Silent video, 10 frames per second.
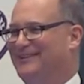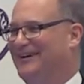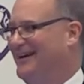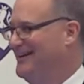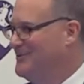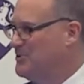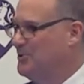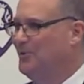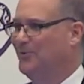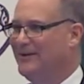And
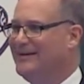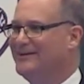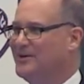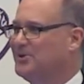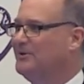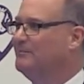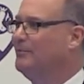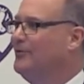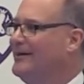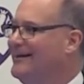so he doesn't
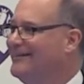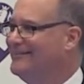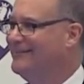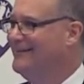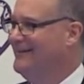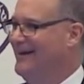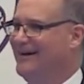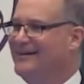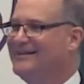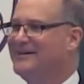put in
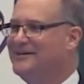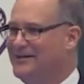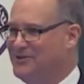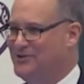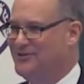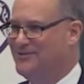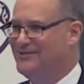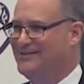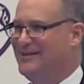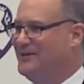any
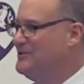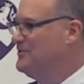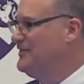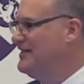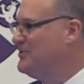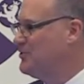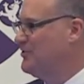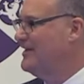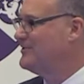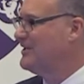condition into these
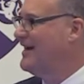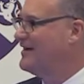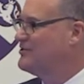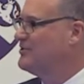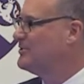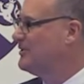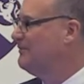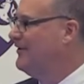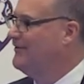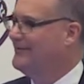transactions
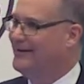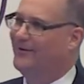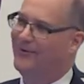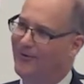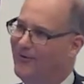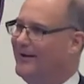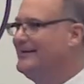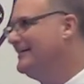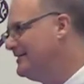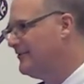about, you know, oh,
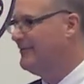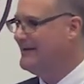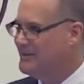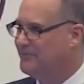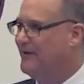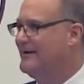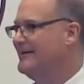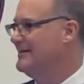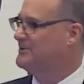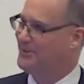I need to raise
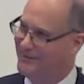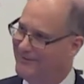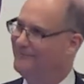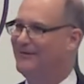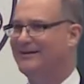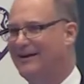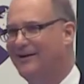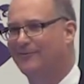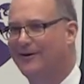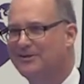financing. And if I
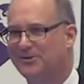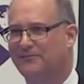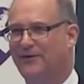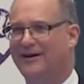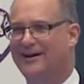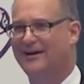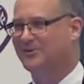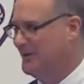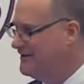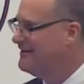can't raise the
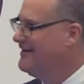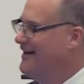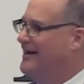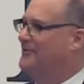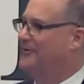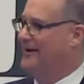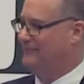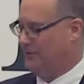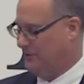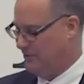financing, I don't
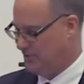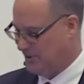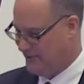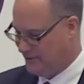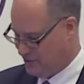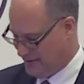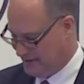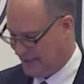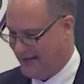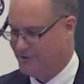have to close on the
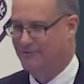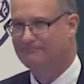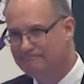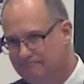transaction.